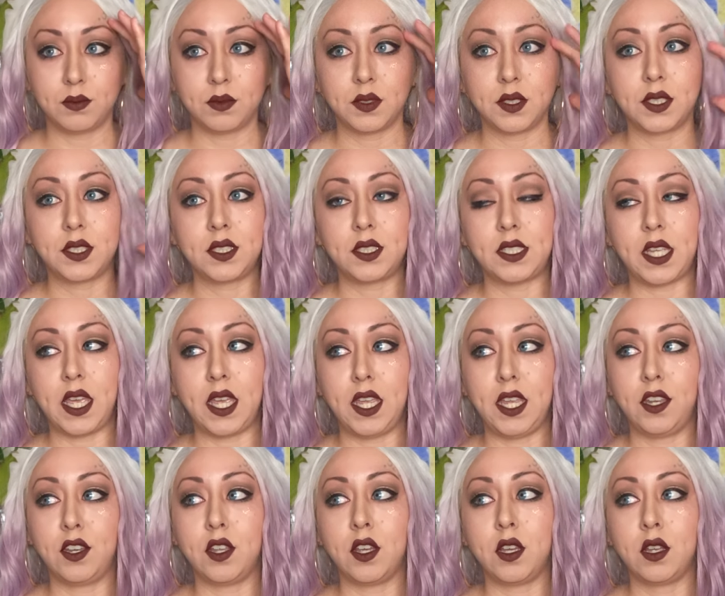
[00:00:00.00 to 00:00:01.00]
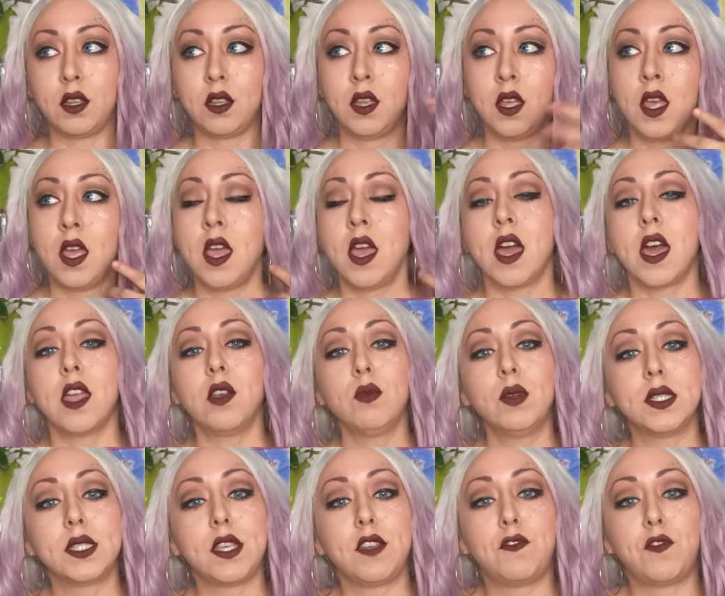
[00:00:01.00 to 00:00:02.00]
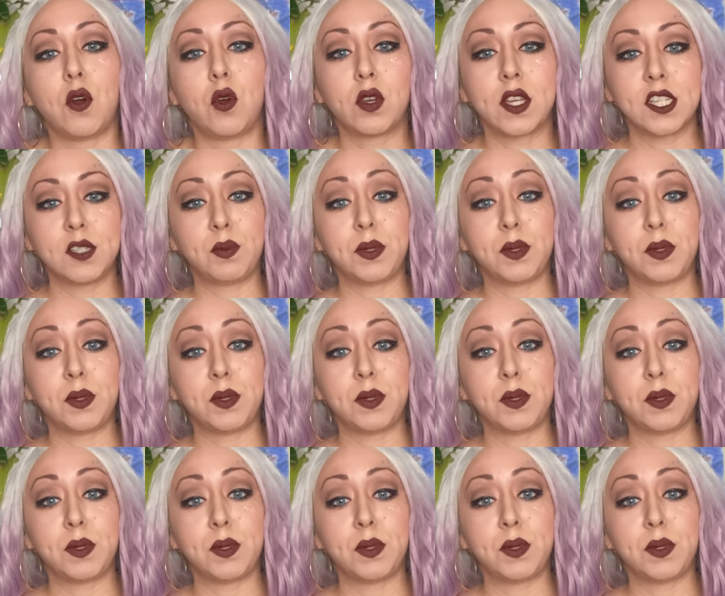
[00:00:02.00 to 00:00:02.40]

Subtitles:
staying, I don't want to say focused,